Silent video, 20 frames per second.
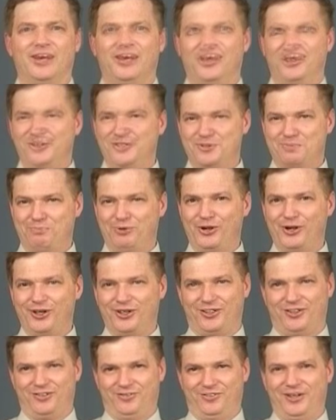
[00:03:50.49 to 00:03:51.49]
This
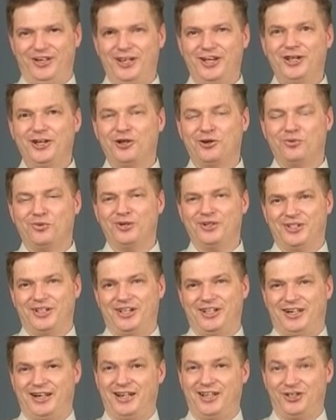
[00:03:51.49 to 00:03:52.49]
block of data, what
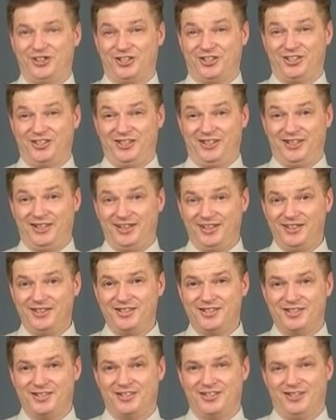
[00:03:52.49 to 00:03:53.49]
that actually
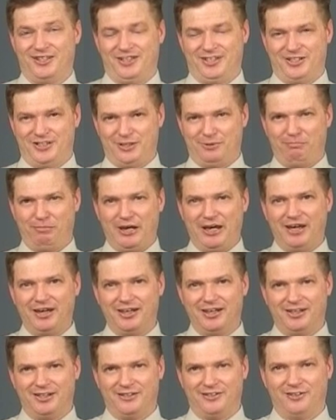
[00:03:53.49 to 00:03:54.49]
is, is a
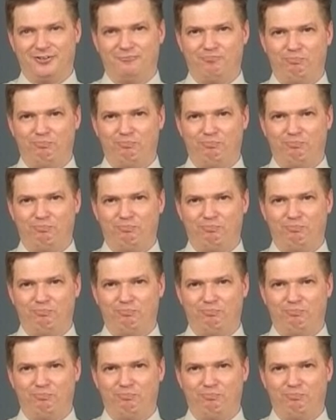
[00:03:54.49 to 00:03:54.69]
packet.